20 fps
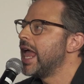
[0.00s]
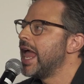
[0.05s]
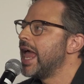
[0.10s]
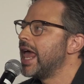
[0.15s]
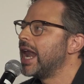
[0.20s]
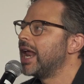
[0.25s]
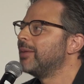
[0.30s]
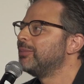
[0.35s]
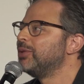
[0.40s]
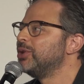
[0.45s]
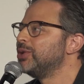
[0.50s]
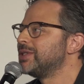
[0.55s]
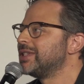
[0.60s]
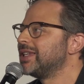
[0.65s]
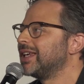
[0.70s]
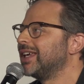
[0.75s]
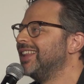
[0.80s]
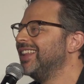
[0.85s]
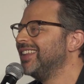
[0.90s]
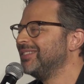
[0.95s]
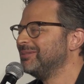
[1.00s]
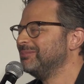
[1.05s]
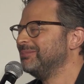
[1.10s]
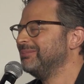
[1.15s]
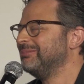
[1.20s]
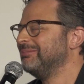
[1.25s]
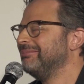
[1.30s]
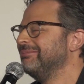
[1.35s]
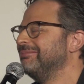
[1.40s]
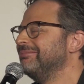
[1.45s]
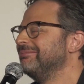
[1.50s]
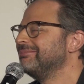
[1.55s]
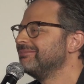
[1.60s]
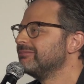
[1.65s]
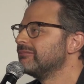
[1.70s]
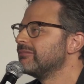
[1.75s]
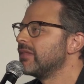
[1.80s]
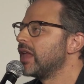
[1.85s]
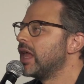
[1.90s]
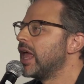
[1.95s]
and I'm using
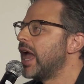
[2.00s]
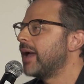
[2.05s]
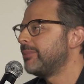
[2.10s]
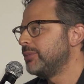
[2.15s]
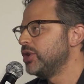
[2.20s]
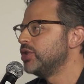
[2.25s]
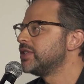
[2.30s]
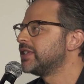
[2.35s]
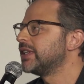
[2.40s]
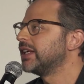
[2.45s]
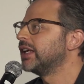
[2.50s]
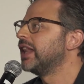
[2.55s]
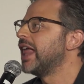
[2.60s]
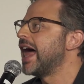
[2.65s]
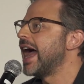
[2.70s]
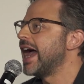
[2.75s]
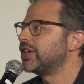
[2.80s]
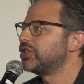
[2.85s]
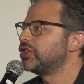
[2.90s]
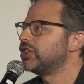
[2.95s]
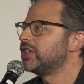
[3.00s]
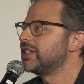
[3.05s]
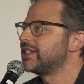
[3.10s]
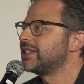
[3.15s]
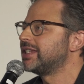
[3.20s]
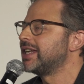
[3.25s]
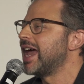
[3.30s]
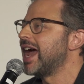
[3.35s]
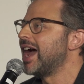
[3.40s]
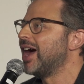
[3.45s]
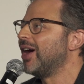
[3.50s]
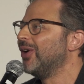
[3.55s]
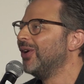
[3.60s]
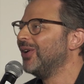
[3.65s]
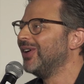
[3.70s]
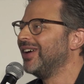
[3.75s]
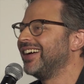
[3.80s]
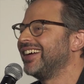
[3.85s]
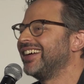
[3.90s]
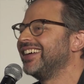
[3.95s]
I'm using lashes now.
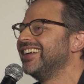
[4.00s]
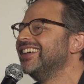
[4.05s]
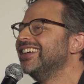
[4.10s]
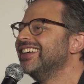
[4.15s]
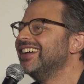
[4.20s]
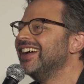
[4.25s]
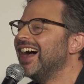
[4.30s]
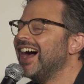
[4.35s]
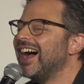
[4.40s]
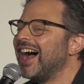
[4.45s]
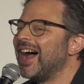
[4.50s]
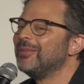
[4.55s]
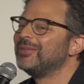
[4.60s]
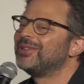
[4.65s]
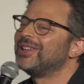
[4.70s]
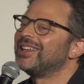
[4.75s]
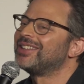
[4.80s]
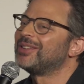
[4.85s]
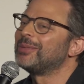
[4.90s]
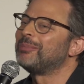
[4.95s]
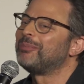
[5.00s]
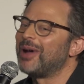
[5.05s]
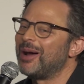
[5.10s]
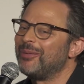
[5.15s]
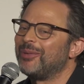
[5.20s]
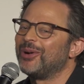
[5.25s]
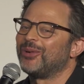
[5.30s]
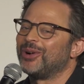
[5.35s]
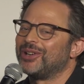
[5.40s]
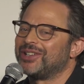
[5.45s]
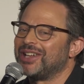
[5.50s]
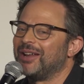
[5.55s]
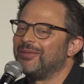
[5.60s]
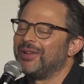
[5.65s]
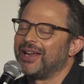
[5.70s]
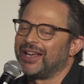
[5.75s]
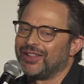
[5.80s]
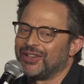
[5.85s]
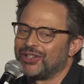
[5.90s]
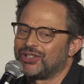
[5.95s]
It's a bummer we're done
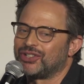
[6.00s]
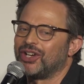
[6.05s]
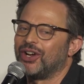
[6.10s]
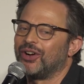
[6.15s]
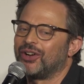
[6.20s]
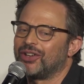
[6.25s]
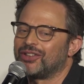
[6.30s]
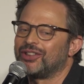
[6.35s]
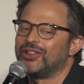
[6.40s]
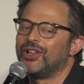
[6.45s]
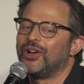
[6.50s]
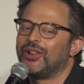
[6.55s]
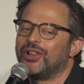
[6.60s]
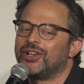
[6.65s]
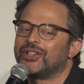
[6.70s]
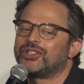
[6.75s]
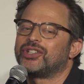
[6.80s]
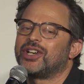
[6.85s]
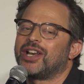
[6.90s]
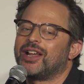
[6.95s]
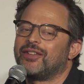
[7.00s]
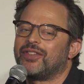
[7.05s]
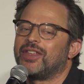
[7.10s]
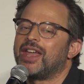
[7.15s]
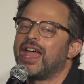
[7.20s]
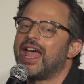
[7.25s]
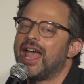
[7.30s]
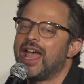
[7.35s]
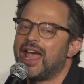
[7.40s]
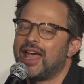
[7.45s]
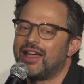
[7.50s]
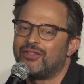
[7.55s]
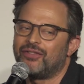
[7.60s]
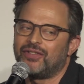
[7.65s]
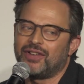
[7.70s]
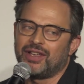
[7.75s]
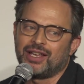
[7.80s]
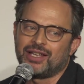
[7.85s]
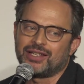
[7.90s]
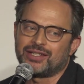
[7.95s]
making the show because Lola should have the
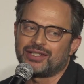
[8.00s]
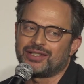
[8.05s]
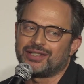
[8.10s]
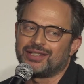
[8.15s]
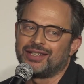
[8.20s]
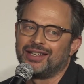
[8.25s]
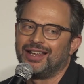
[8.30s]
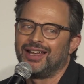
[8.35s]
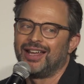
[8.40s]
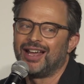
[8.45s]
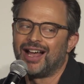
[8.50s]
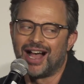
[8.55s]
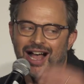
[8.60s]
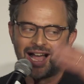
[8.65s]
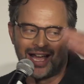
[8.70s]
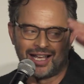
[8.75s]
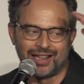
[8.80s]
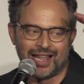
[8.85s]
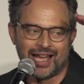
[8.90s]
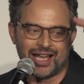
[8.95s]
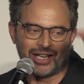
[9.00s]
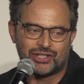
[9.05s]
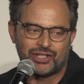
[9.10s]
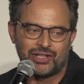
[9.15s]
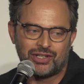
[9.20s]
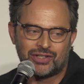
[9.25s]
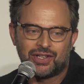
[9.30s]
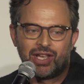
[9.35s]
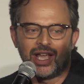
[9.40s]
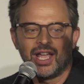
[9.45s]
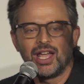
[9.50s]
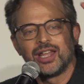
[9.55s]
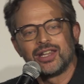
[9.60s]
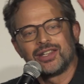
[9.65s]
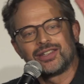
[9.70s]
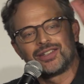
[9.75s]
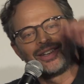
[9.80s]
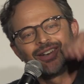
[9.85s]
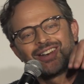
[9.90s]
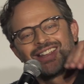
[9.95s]
heaviest eyelashes.
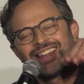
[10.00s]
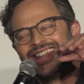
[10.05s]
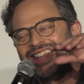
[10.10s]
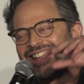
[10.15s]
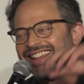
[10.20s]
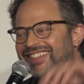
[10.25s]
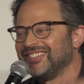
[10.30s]
Do you know?